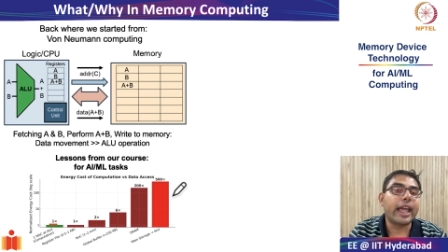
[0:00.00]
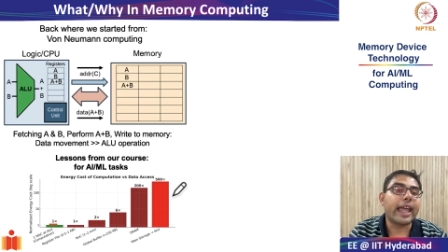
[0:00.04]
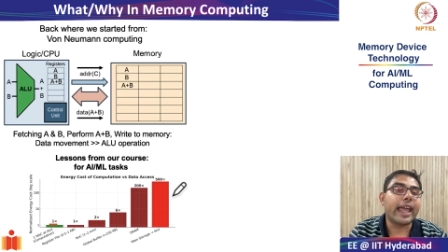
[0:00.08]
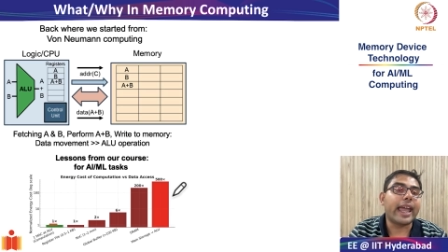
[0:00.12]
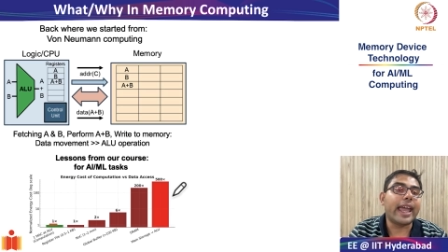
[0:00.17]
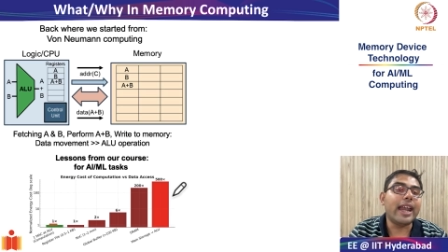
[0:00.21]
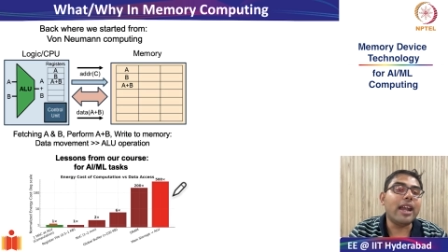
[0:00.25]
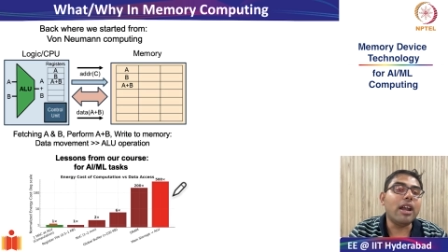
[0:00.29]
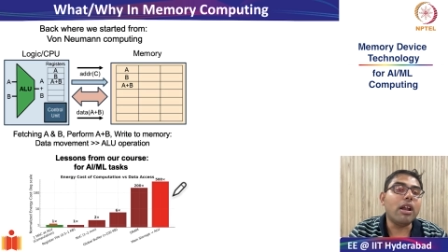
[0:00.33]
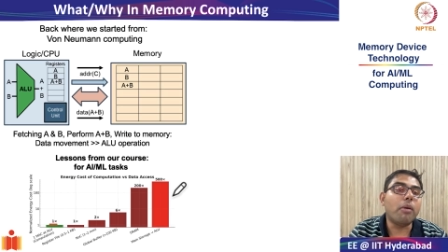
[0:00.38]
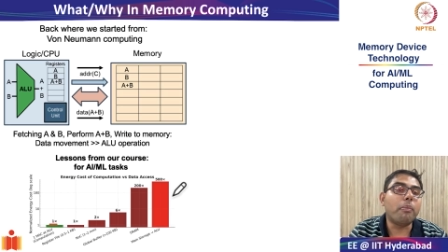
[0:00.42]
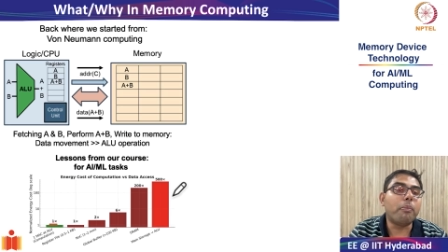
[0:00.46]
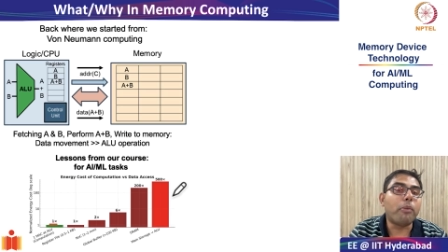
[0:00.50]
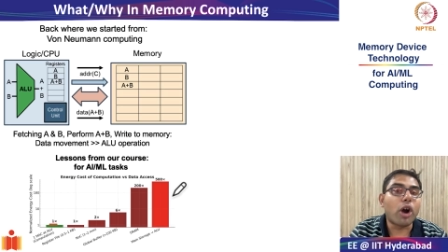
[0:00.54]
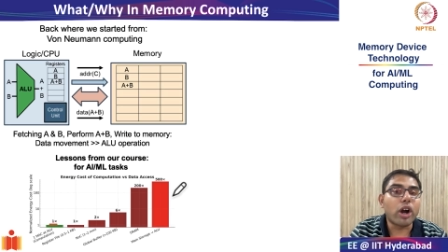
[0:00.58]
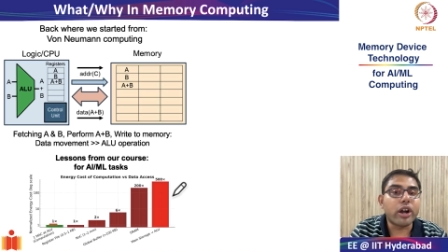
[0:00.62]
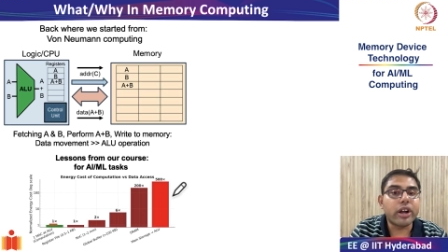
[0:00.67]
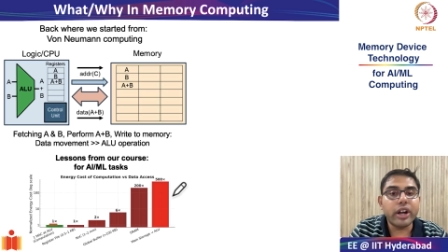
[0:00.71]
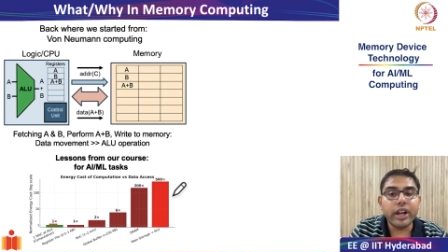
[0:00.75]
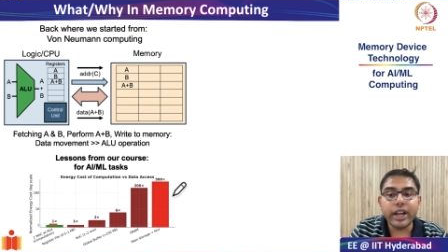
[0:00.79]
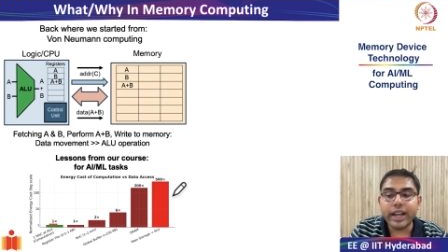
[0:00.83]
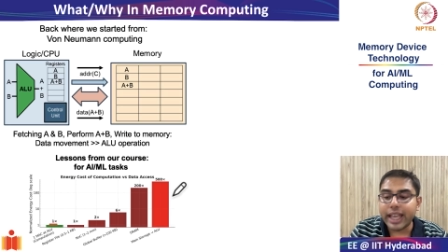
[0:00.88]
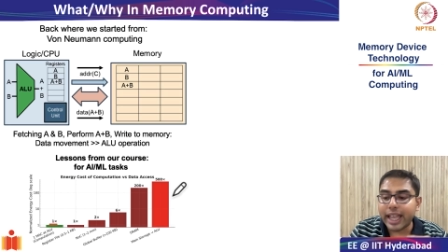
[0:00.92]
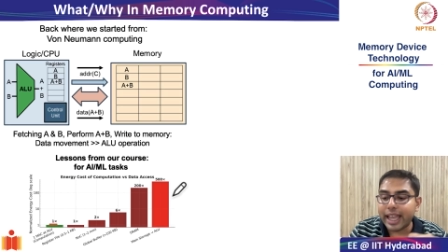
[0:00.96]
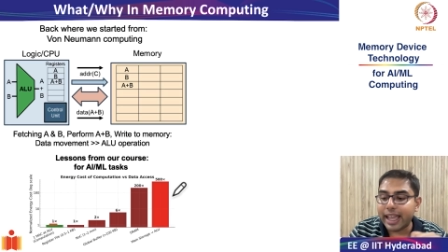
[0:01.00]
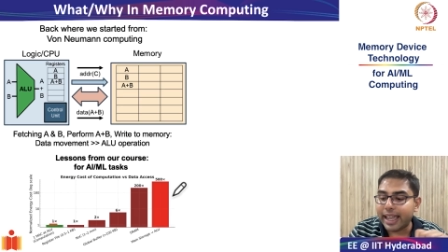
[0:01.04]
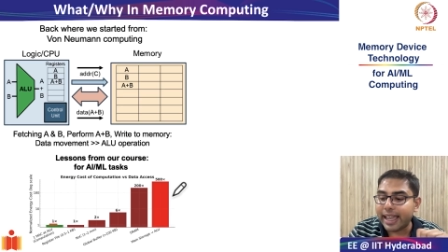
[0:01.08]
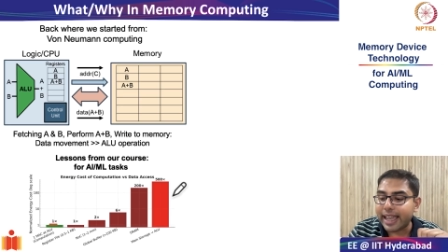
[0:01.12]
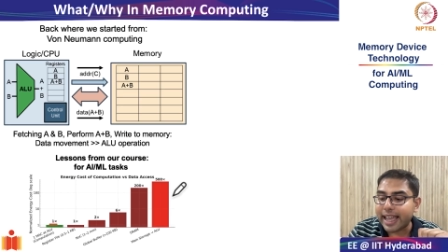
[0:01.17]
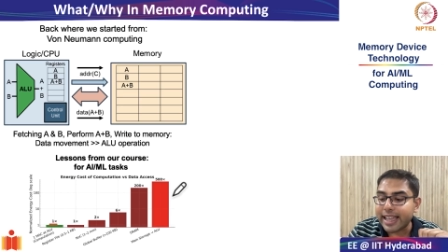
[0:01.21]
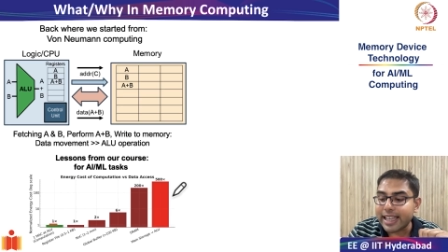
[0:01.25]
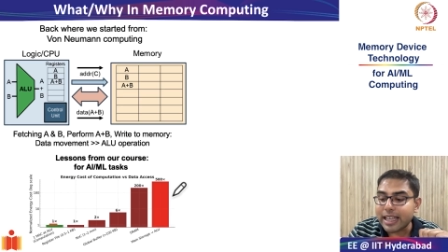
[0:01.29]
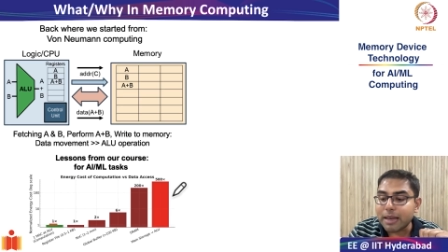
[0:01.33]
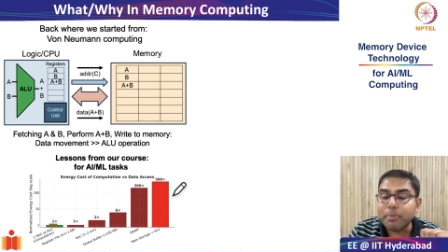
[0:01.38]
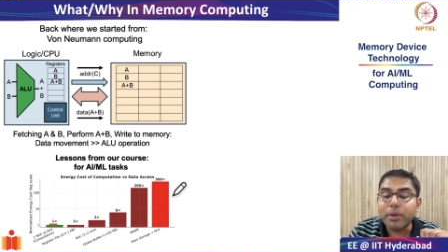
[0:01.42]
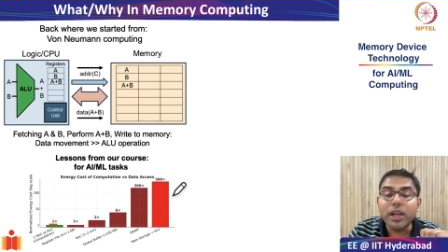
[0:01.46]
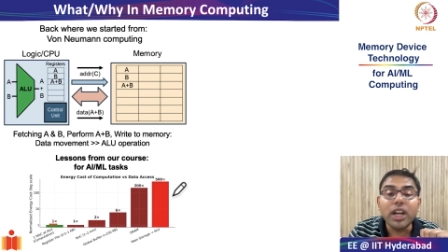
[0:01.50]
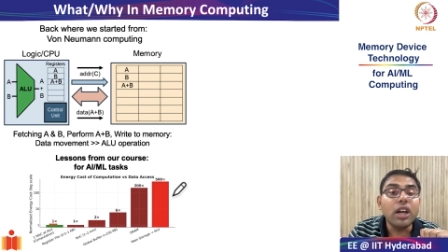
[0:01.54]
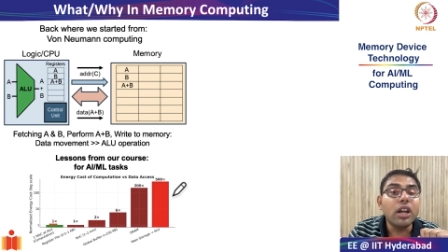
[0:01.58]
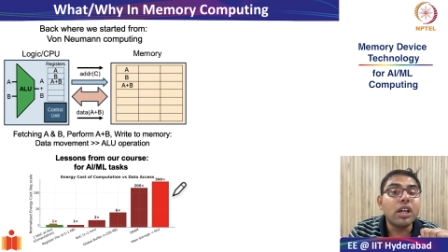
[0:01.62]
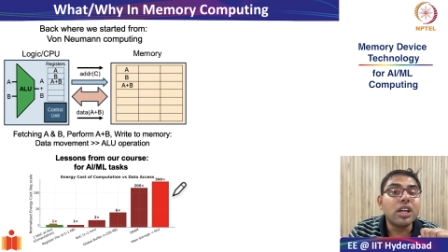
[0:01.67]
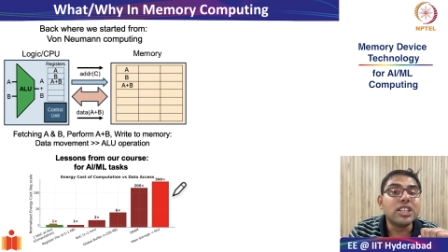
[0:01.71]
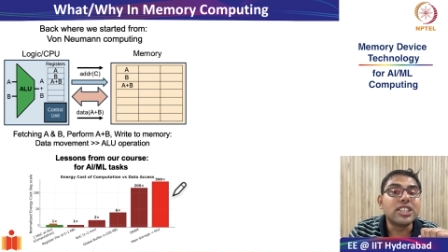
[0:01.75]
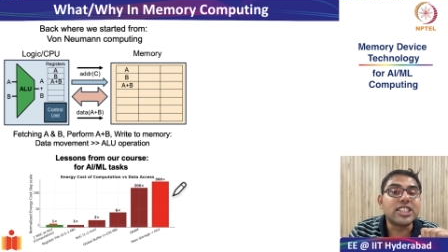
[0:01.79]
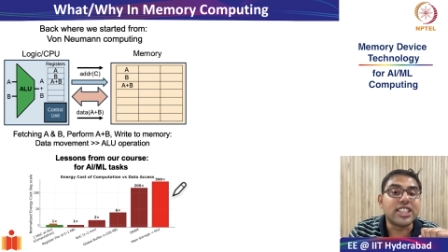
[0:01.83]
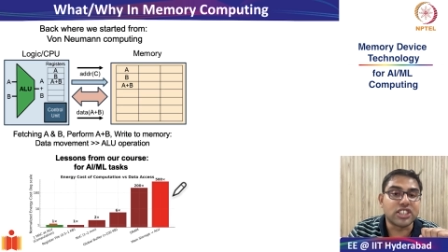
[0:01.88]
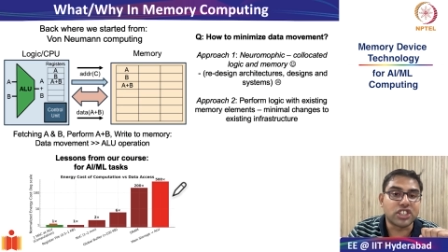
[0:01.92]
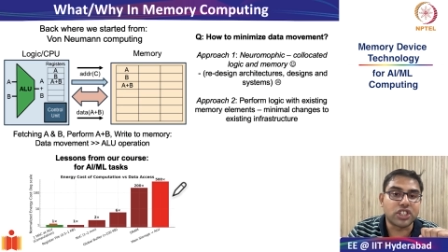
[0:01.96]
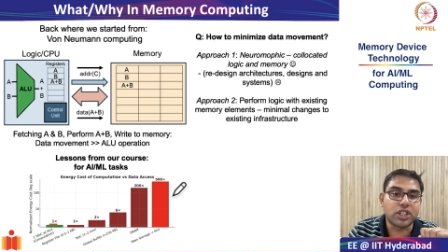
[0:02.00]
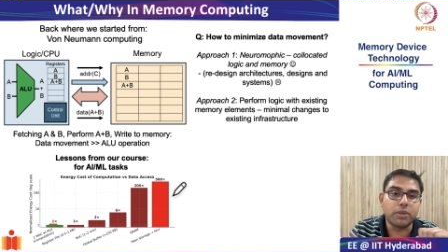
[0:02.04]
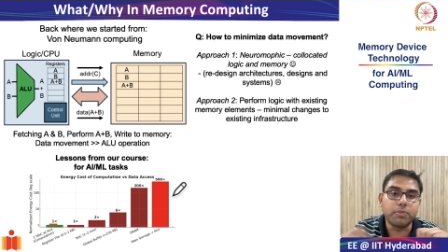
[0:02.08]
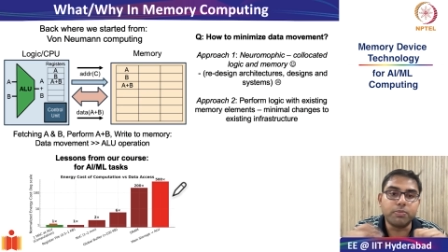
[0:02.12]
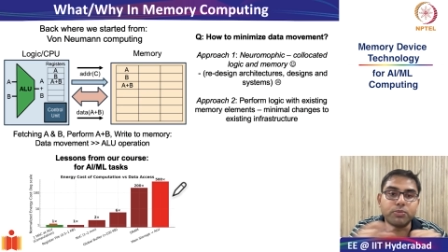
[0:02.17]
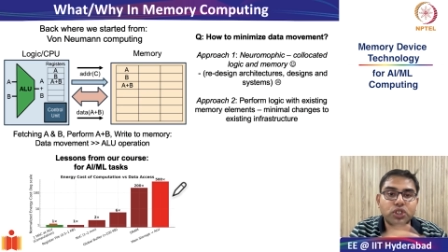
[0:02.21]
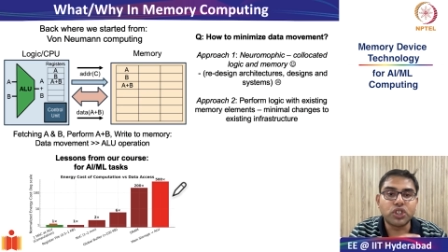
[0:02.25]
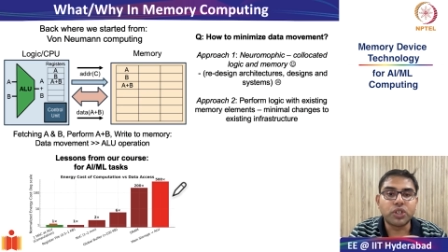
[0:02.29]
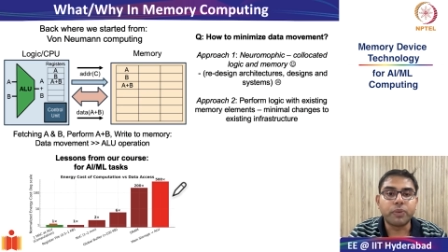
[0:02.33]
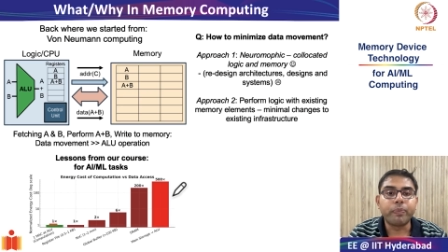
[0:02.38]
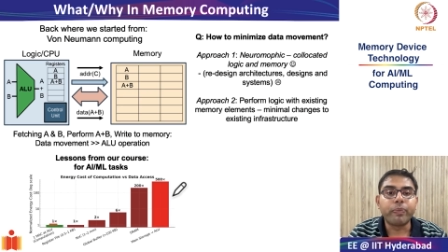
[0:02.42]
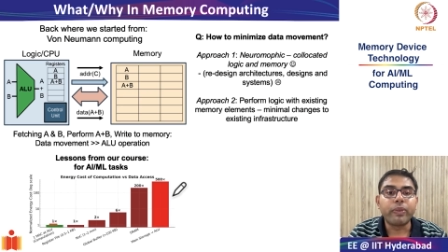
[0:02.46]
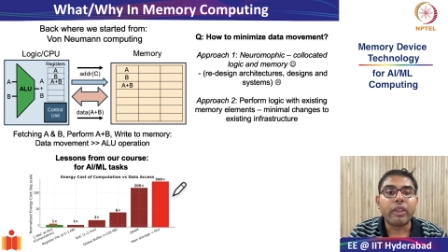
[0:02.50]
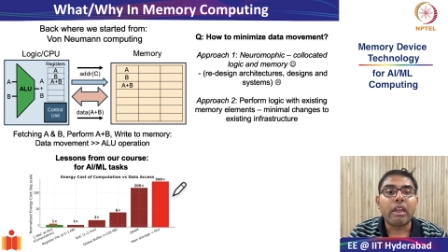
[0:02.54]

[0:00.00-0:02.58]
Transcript: in modern day AI/ML systems.